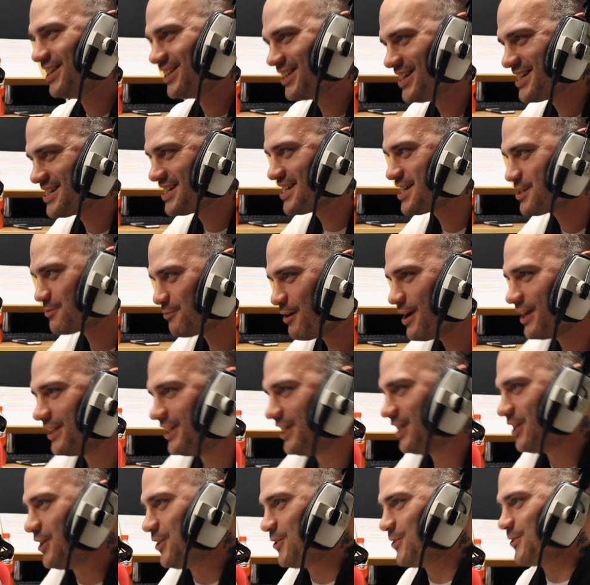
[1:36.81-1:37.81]
This is
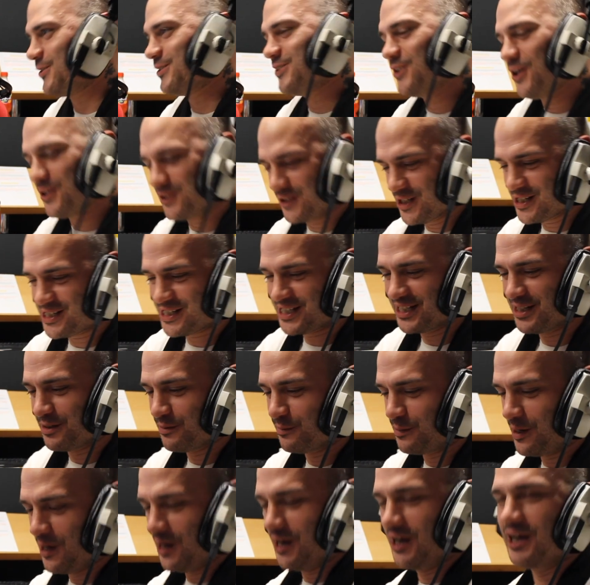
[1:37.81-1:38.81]
radio, not the
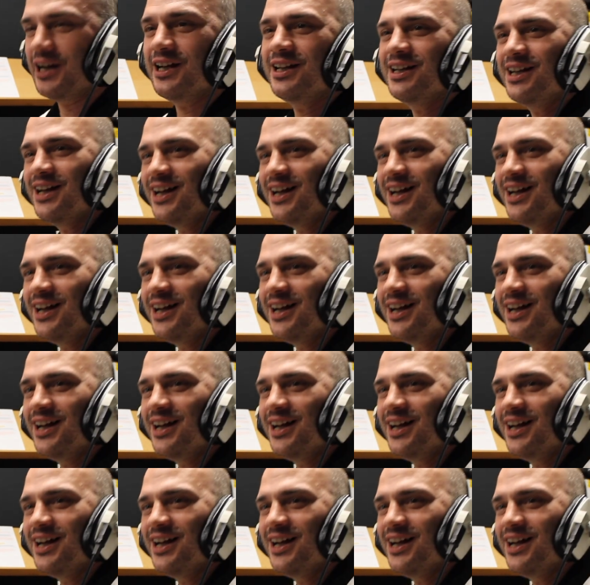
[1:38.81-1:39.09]
cinema.